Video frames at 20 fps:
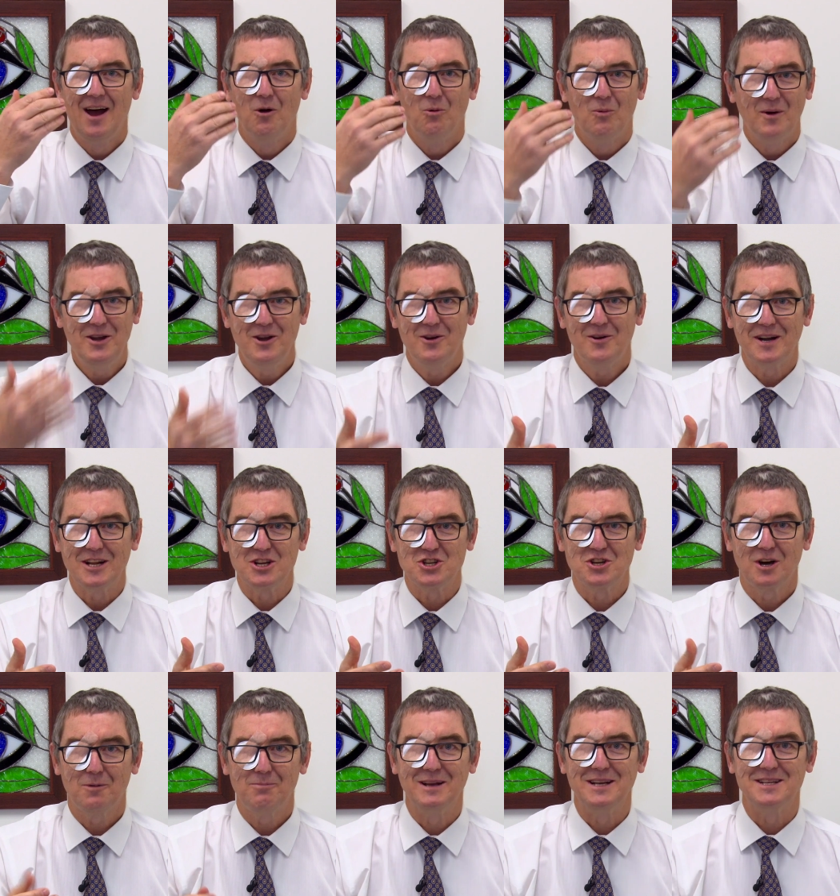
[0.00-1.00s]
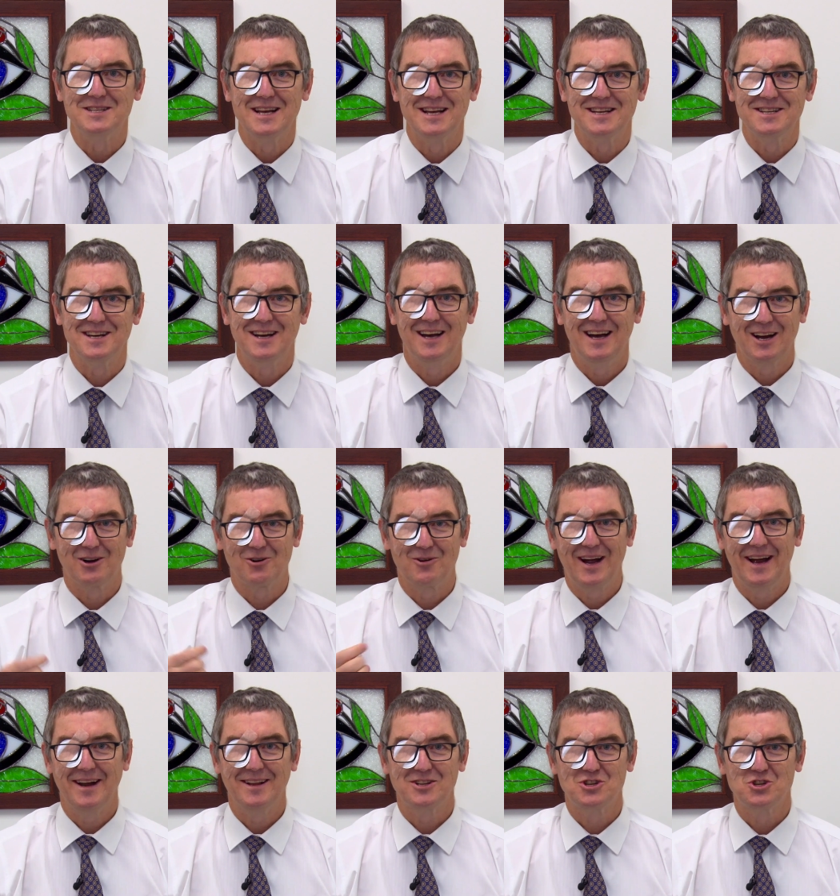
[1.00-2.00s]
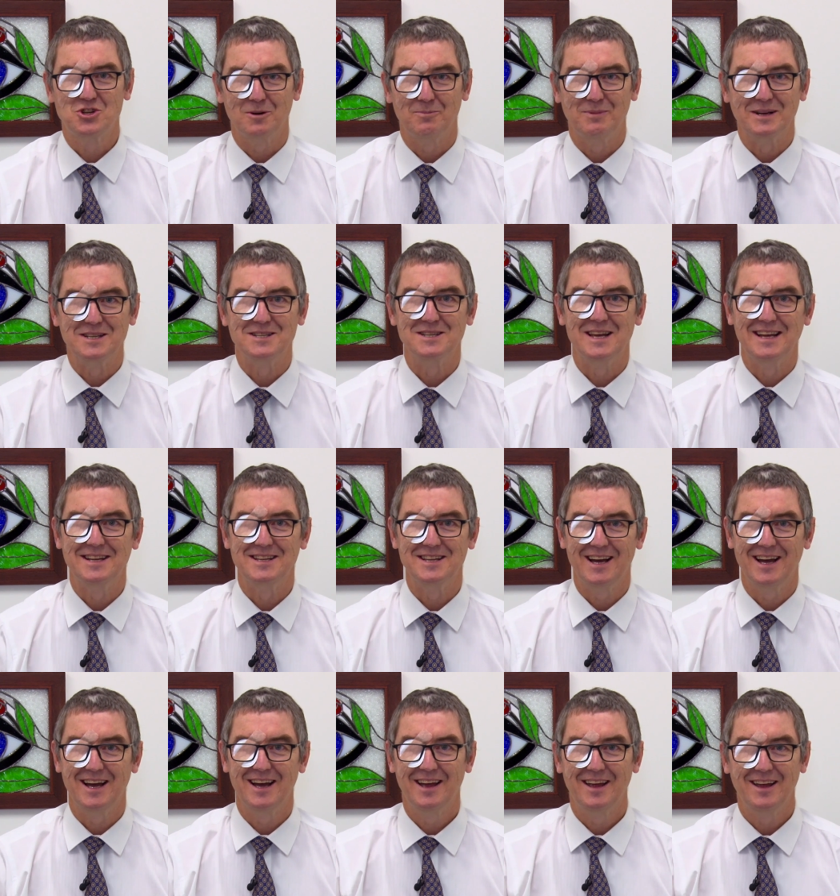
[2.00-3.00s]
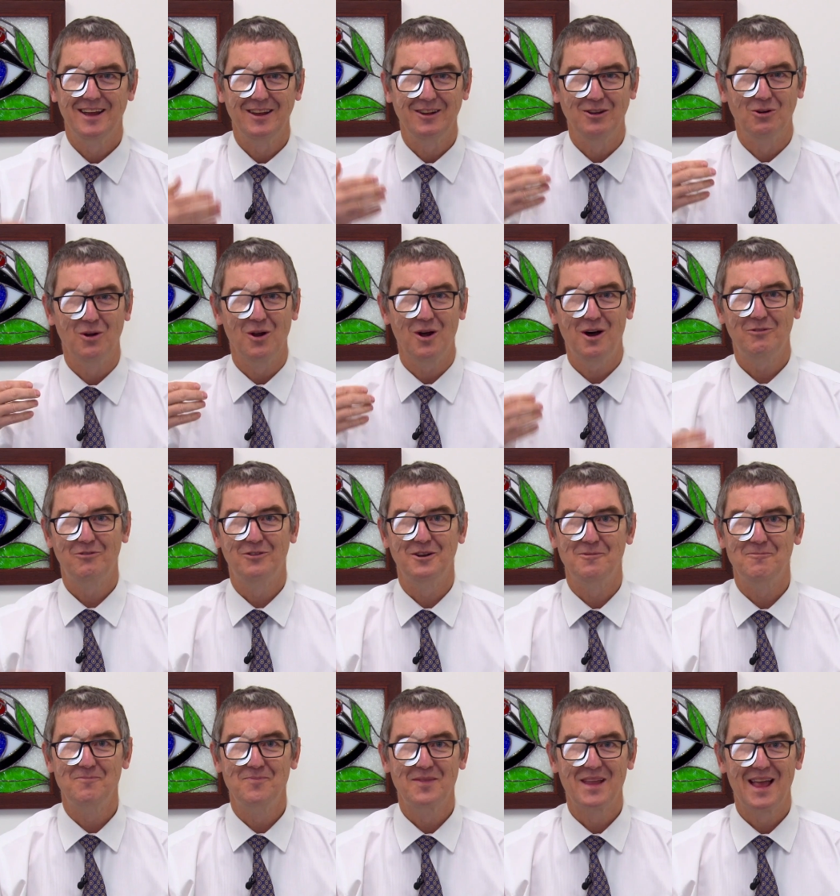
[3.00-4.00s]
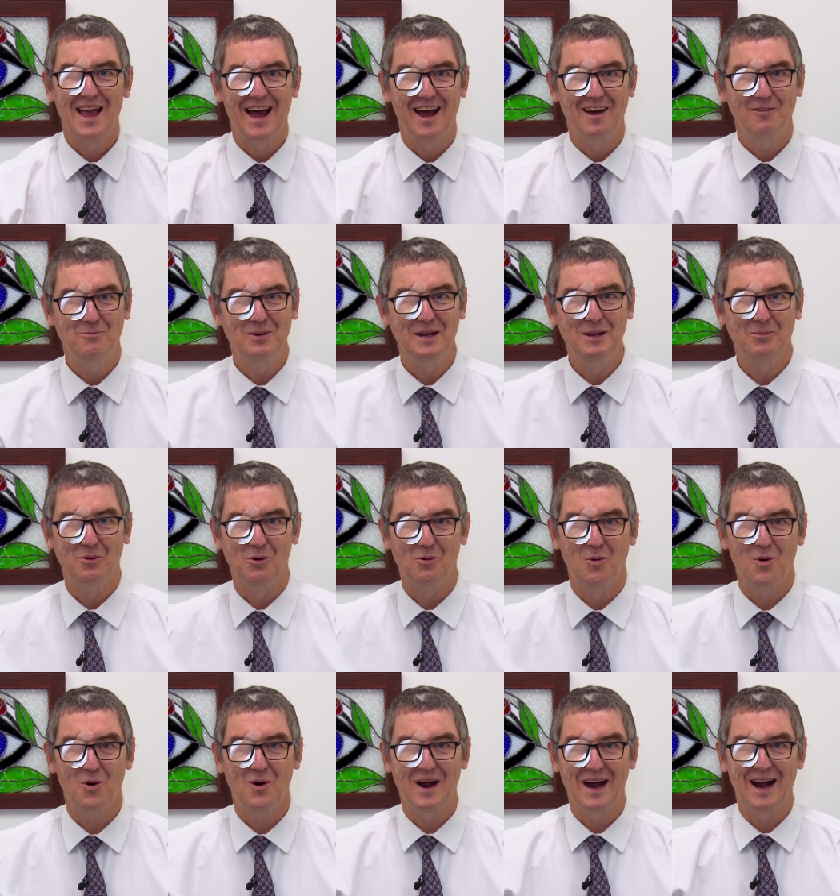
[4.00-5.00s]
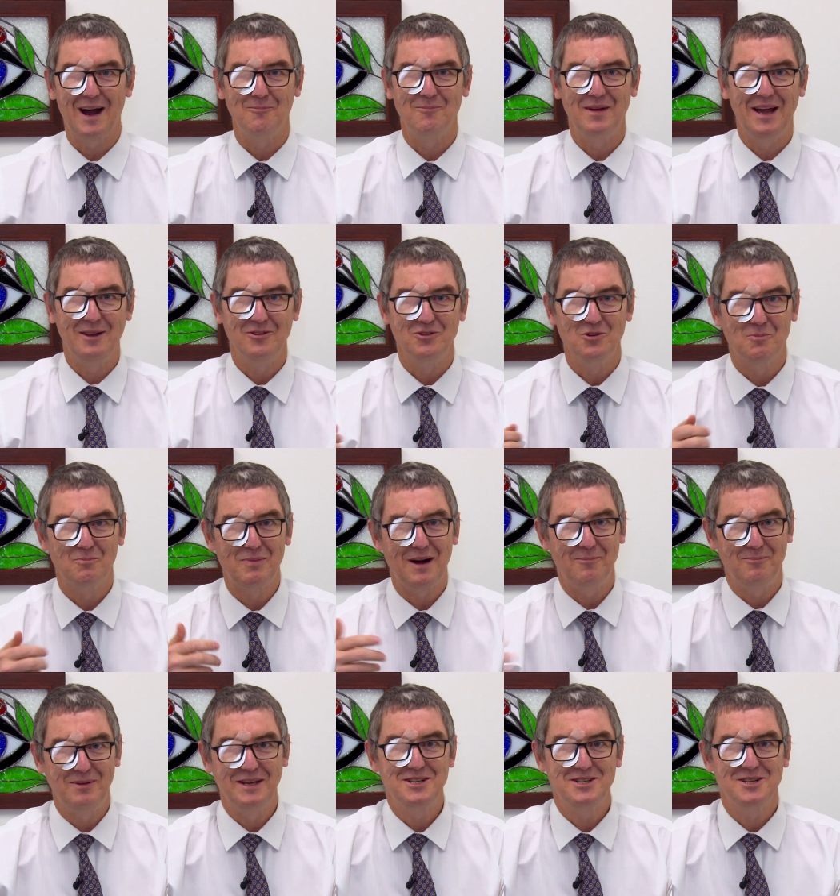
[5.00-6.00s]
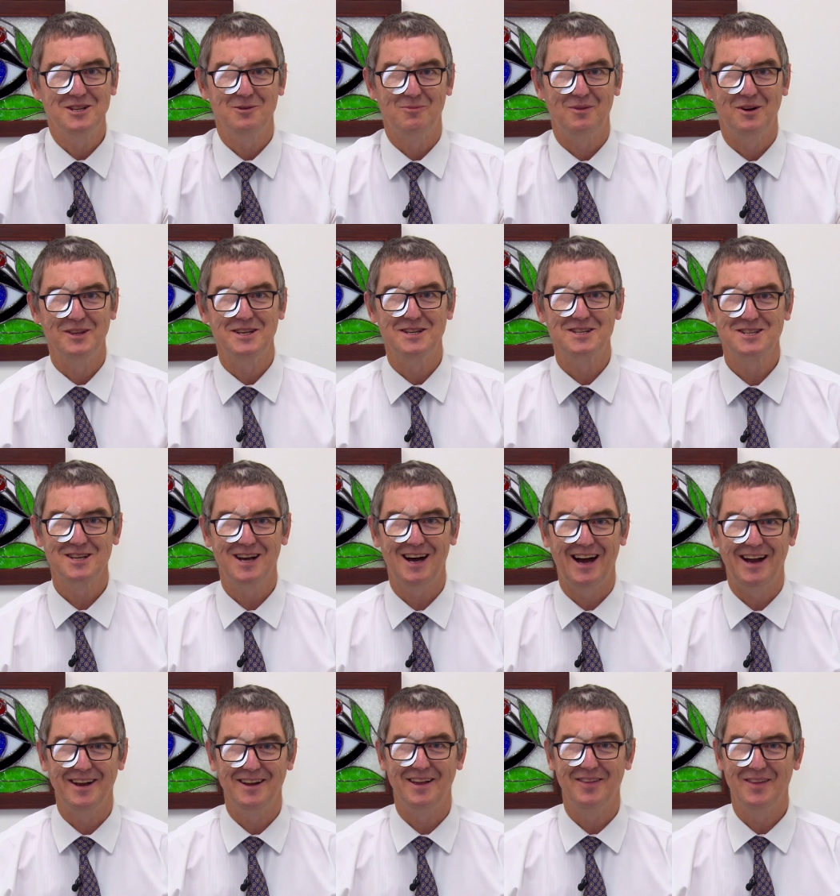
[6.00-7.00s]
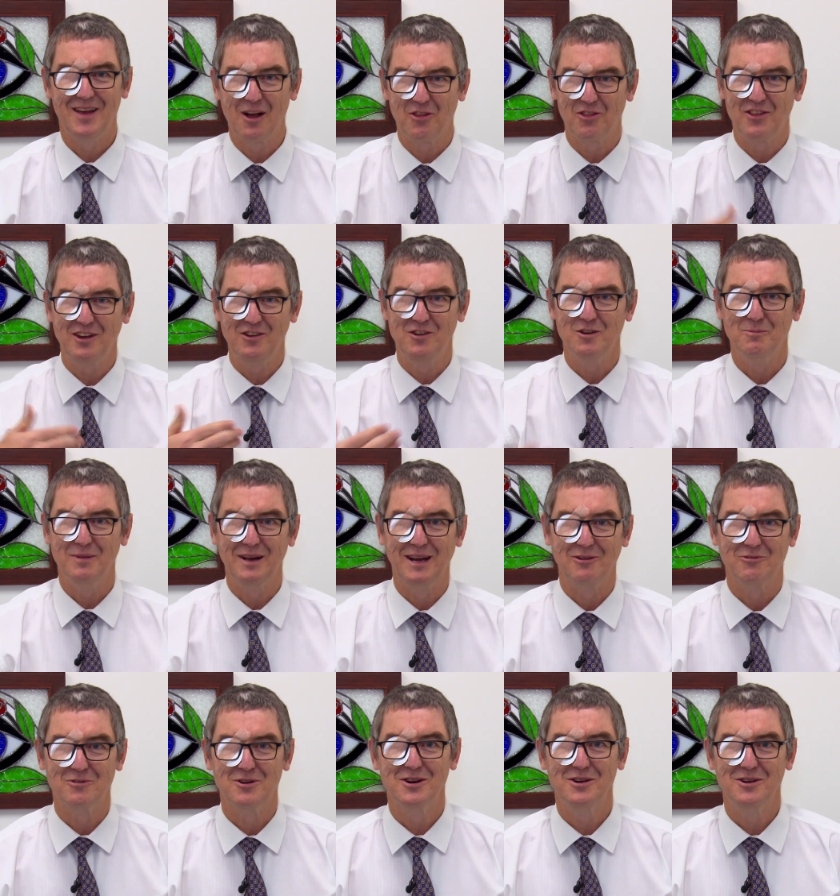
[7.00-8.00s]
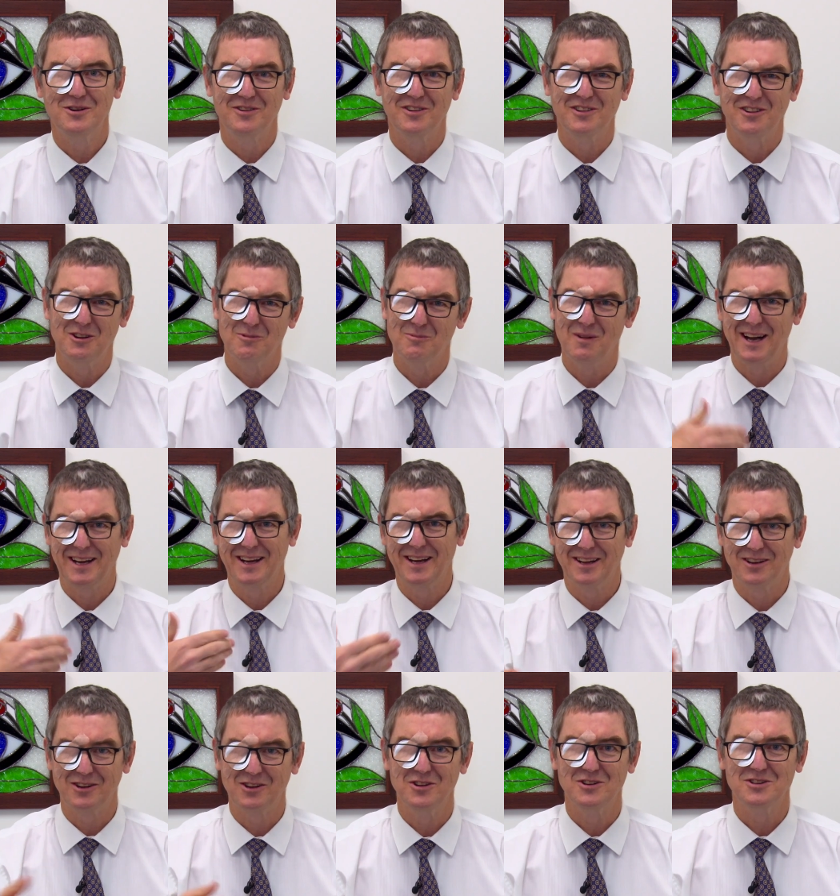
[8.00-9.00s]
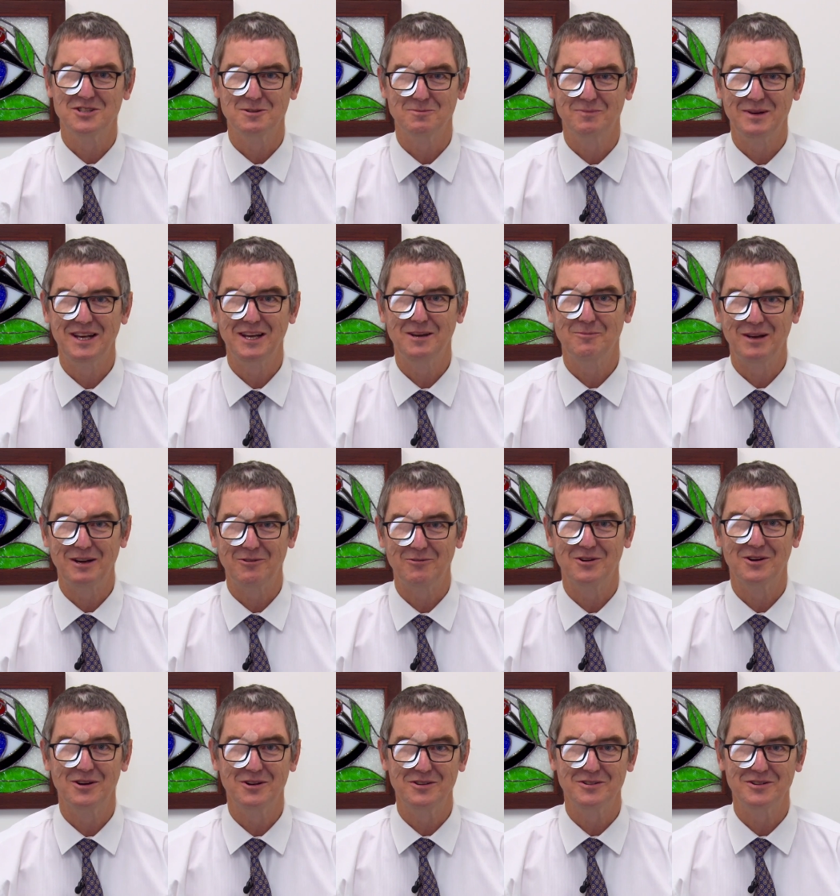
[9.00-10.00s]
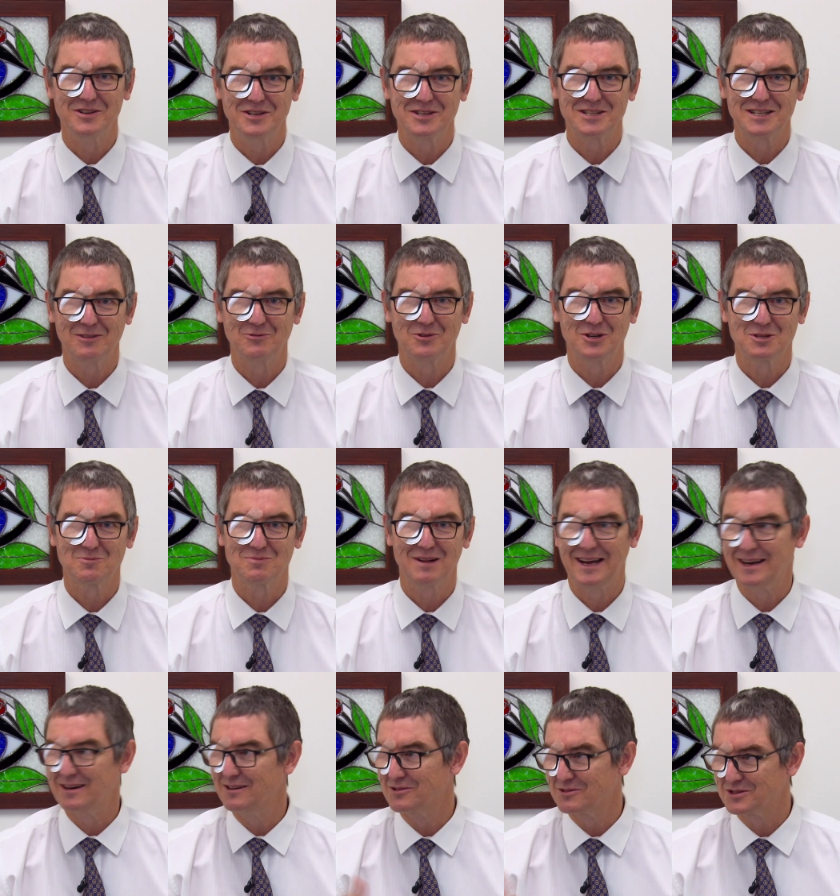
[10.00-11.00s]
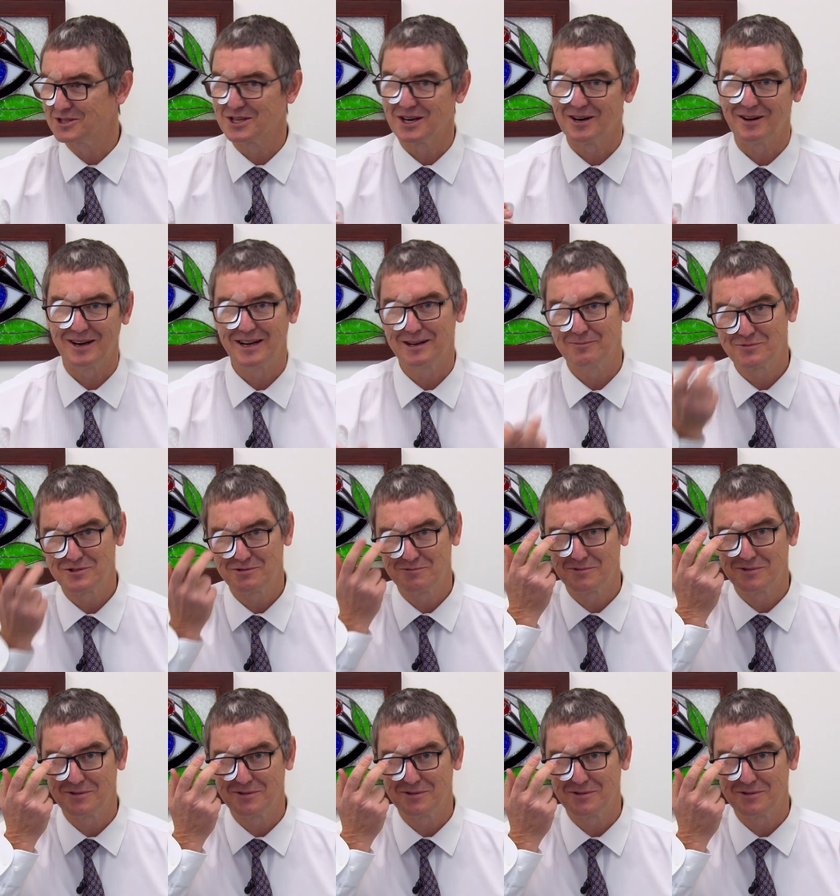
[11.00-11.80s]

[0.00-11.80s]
when you're in a shopping center, a crowded shopping center, you'll often have people walk up and you'll bump into them on this side and they'll think you're being rude and you might get accused of being a bit rude and you just have to explain, look, sorry, I've